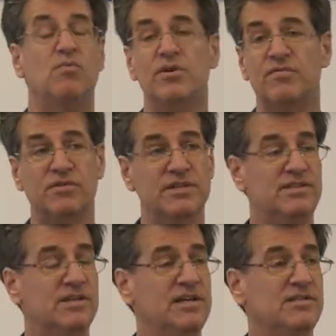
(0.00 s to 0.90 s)
wonderful
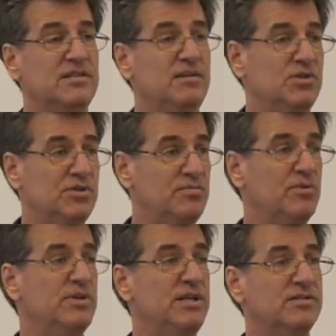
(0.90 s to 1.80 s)
insights, and I'm sure you've
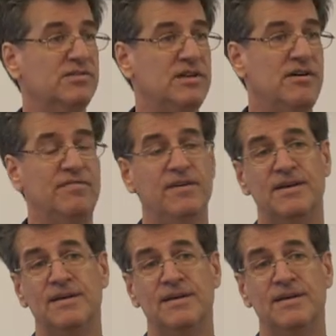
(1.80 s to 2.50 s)
been reading his stuff.